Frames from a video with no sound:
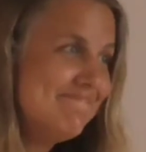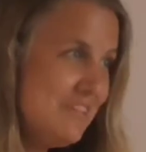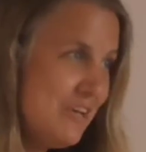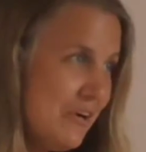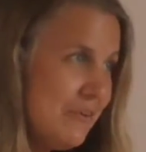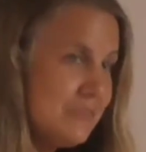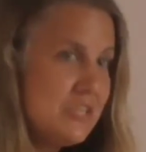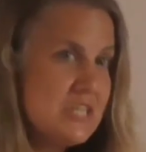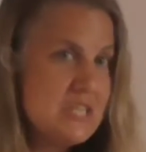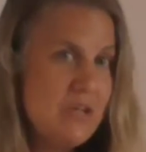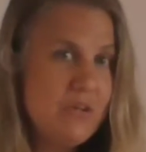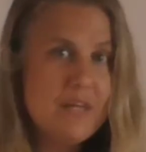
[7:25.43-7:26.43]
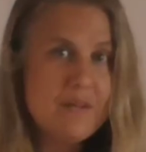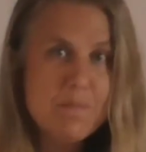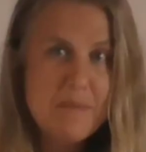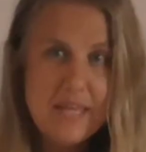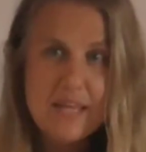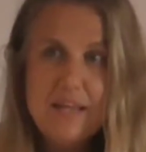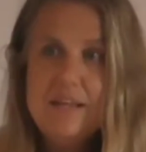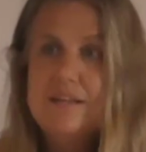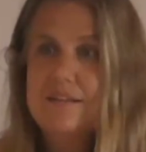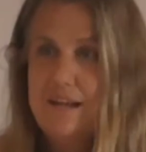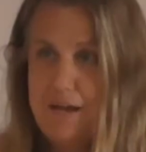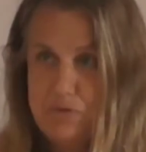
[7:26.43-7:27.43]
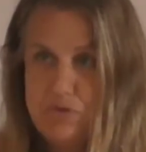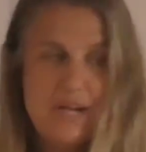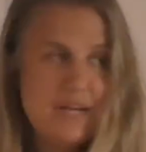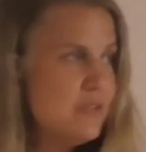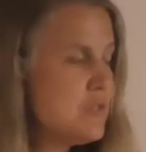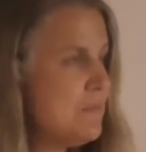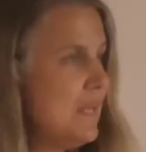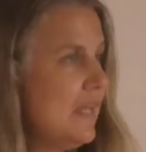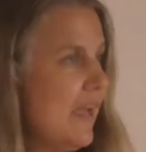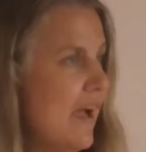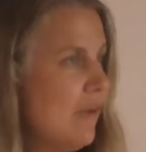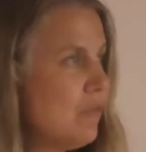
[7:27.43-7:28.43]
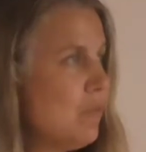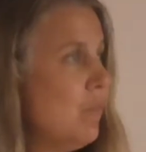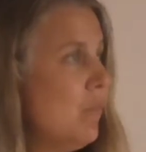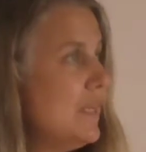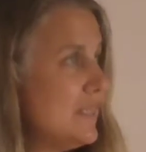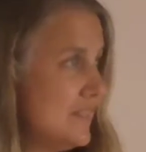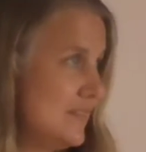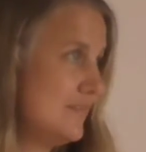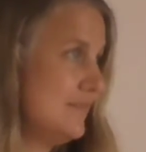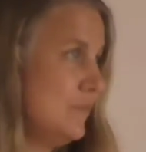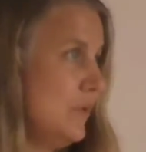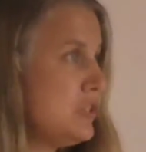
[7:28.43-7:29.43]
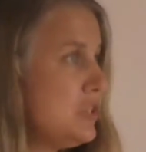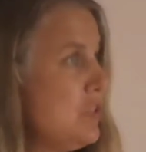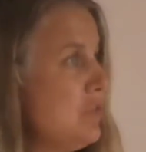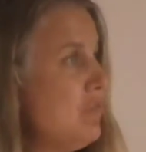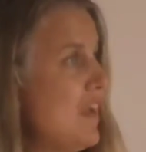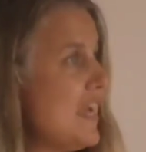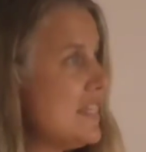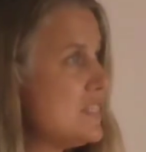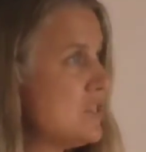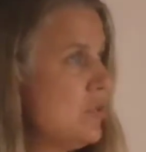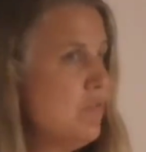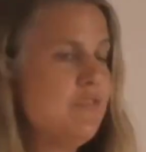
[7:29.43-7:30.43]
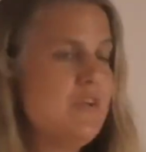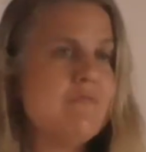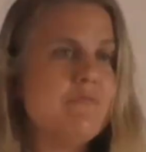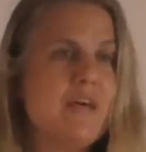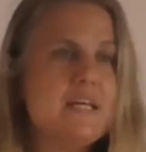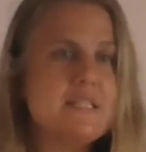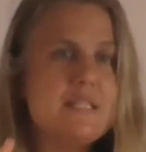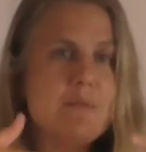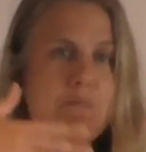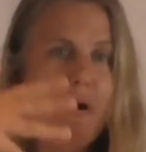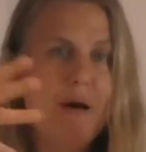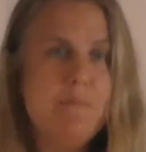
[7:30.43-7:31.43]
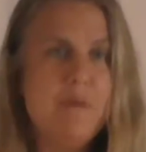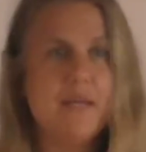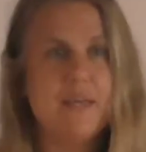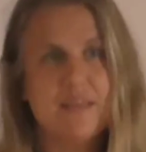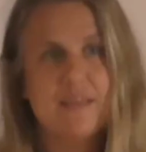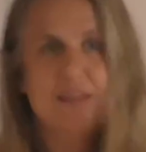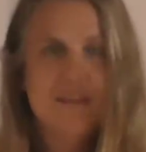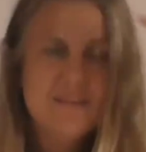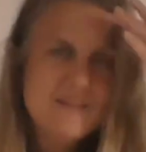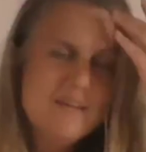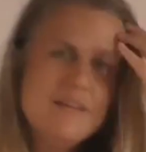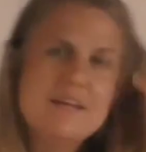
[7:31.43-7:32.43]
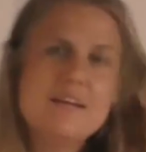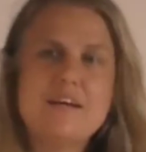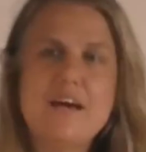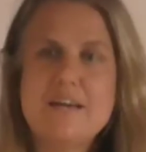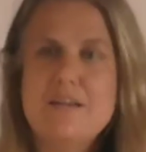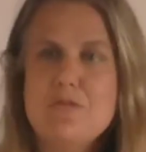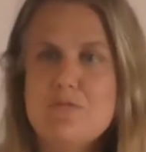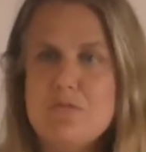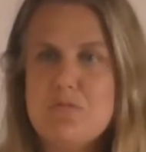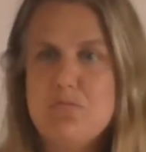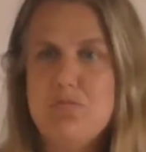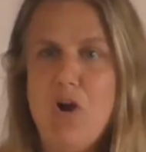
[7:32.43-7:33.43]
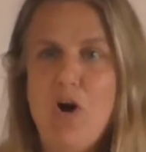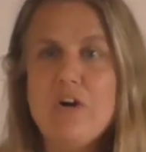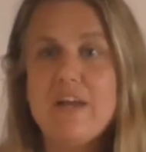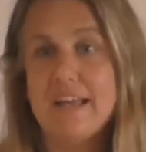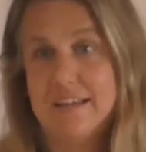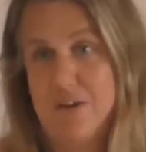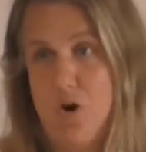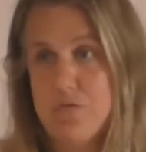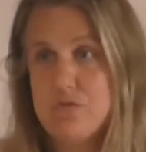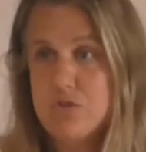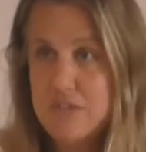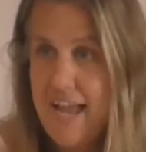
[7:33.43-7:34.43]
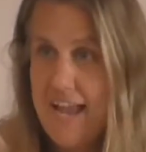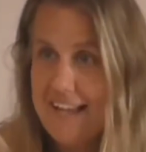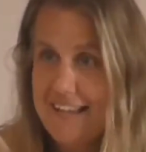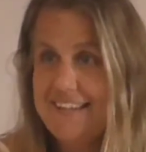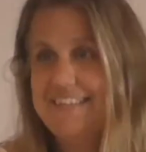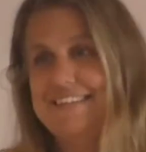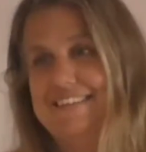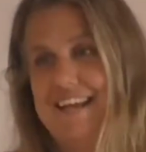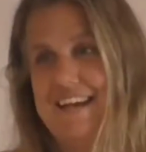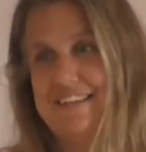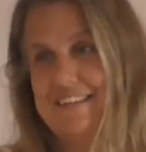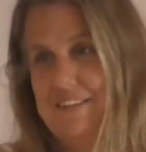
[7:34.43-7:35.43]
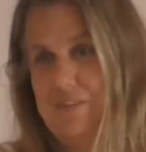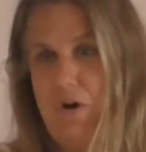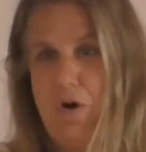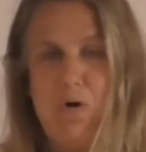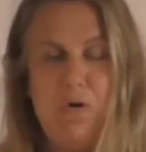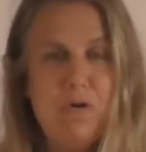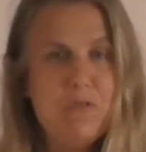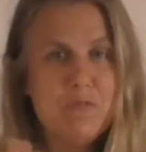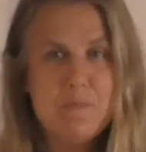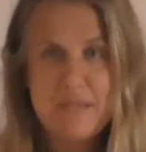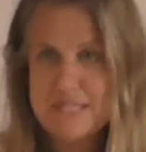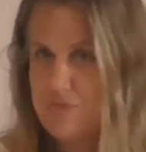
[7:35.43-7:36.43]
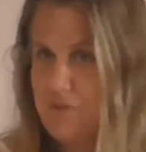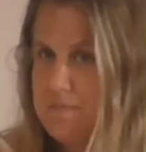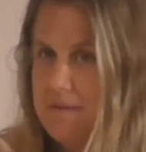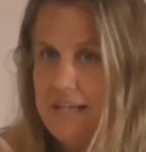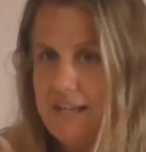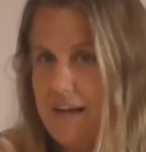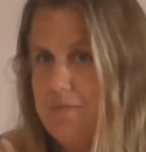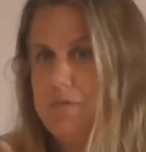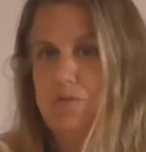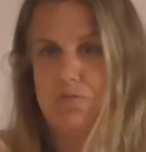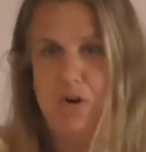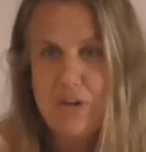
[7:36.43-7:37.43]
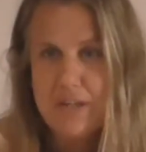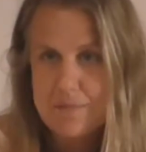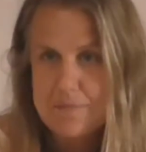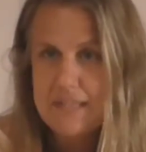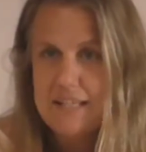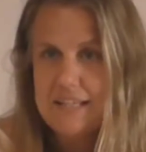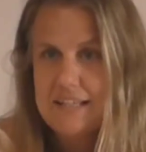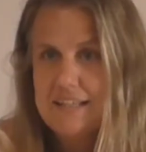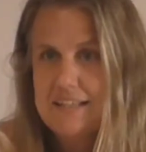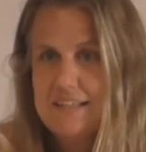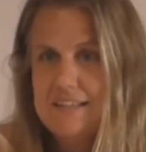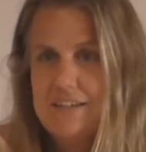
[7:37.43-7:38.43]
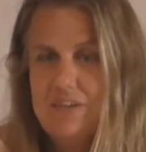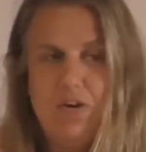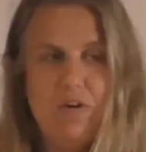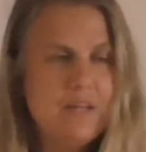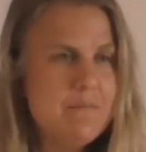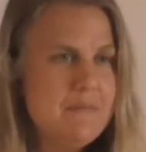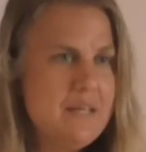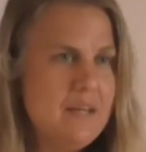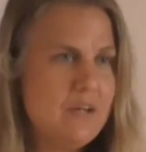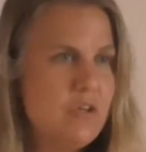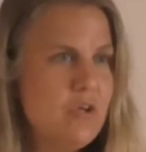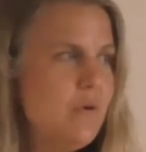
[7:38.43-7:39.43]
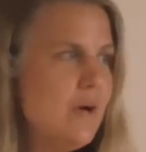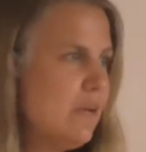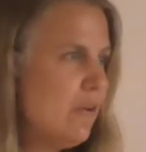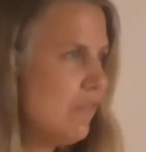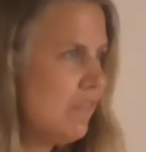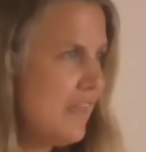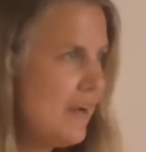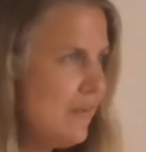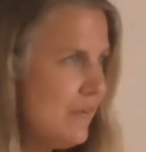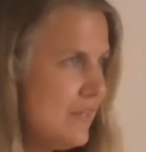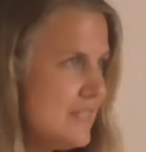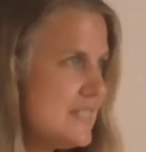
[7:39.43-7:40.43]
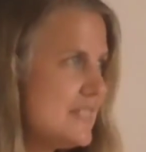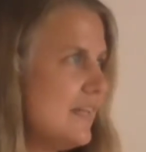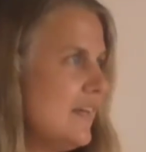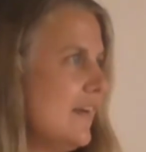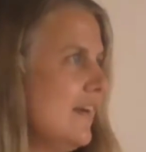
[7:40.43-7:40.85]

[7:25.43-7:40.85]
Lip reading: No. Just look at me. I'm trying to speak out. What do you face? You face the public kind of flogging of today. That all of the mainstream media have been flogging me, calling me a QAnon terrorist.